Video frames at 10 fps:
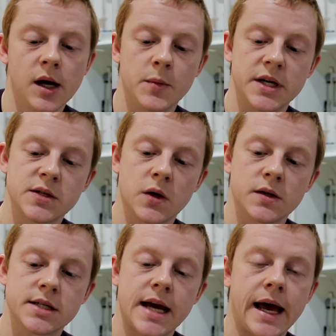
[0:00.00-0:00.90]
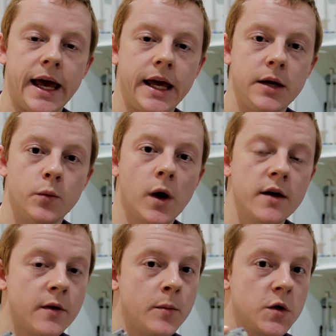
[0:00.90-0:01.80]
but it's got a
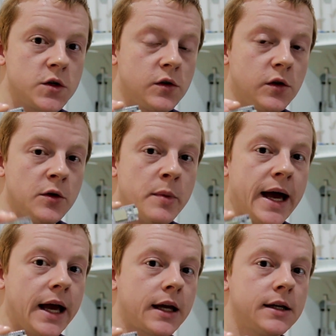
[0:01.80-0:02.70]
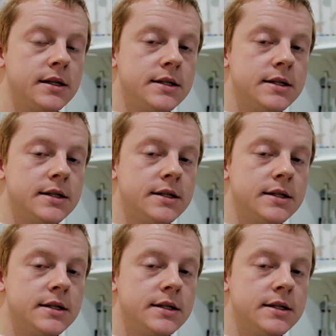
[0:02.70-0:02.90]
Wi-Fi module on the back.